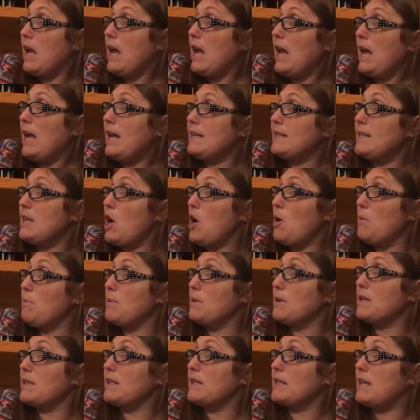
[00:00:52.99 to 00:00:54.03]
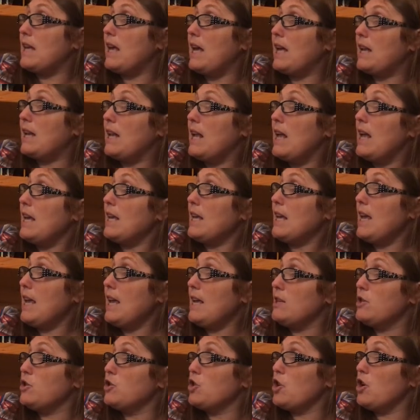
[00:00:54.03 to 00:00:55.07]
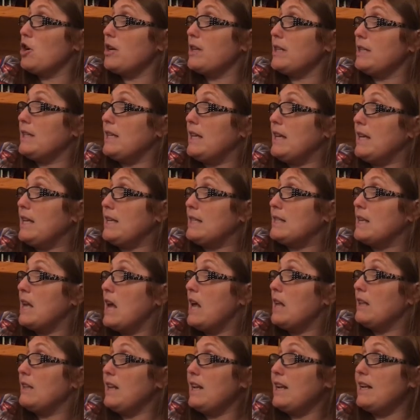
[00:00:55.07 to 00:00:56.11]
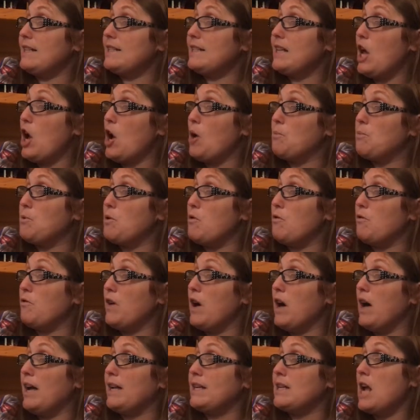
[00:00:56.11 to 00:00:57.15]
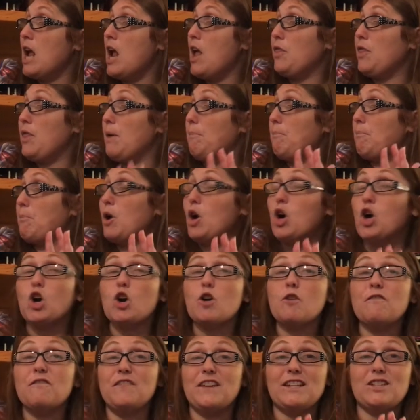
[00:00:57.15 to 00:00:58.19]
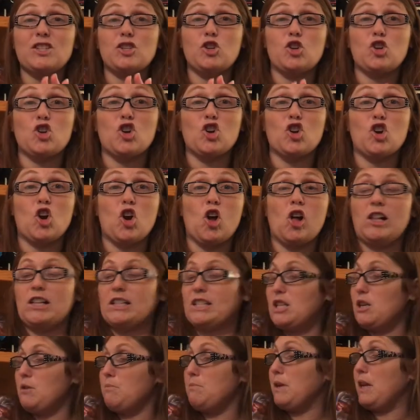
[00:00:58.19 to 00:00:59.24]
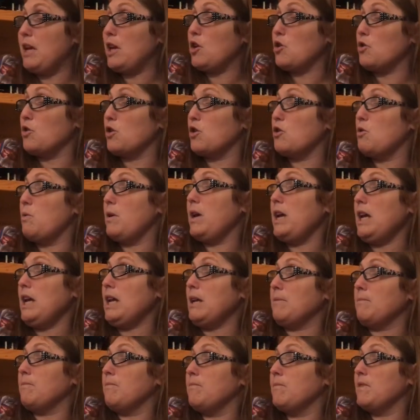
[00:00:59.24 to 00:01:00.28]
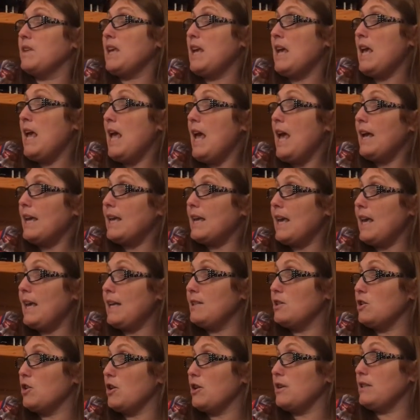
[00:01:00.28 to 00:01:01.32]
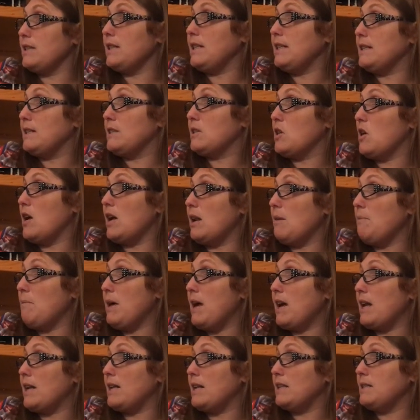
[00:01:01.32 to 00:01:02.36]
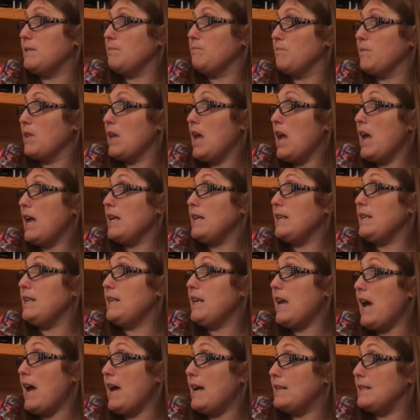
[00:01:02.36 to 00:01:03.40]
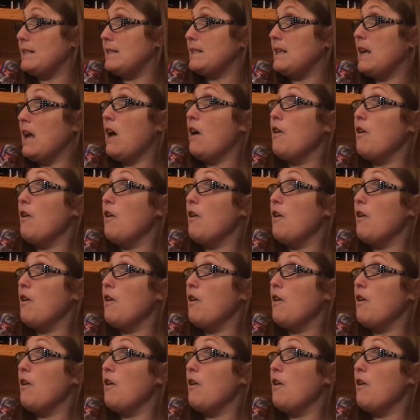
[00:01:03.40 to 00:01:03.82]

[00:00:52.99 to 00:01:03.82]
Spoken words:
His helpers said, "King Xerxes, let us help you find the perfect girl to be your queen." King Xerxes thought about it. "Yes,